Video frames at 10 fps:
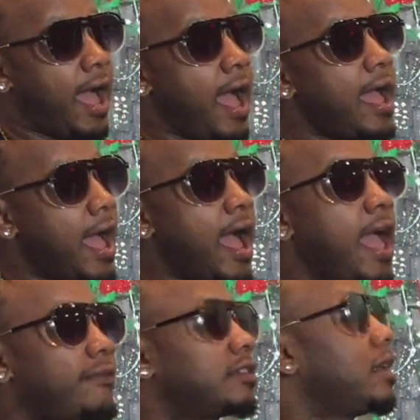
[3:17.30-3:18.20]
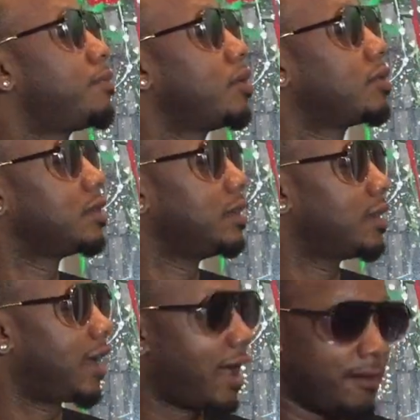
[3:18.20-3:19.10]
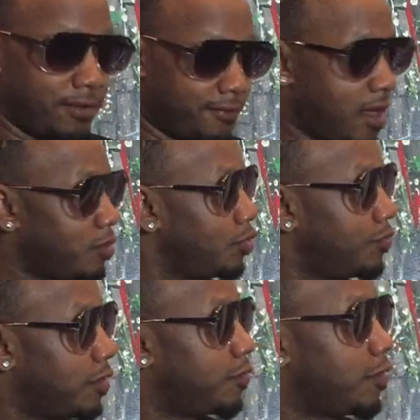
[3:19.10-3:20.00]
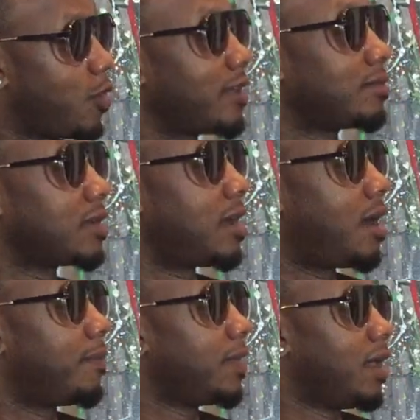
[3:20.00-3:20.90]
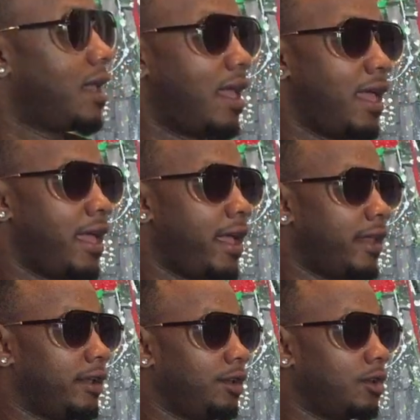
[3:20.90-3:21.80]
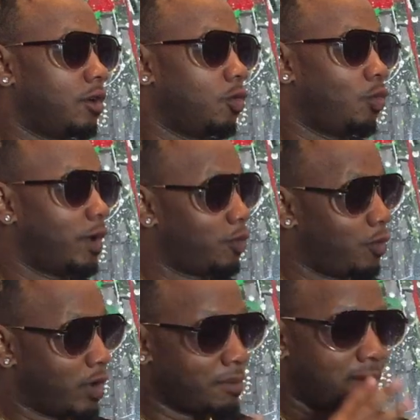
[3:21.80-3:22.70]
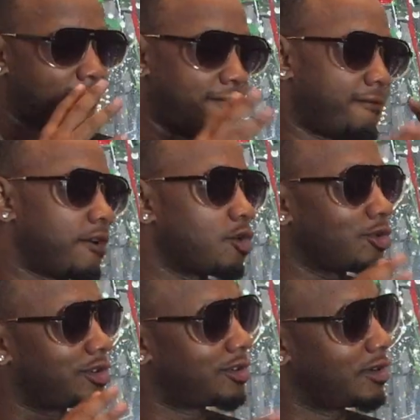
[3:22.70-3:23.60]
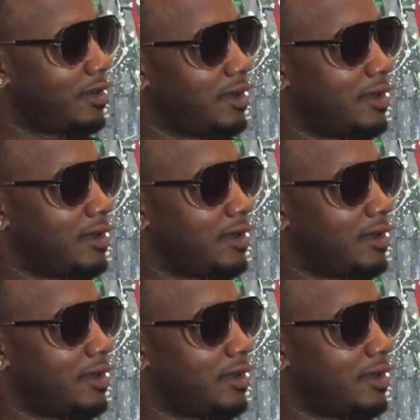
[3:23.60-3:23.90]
I have to say personally, like I've been following you for quite some time, and one of my first,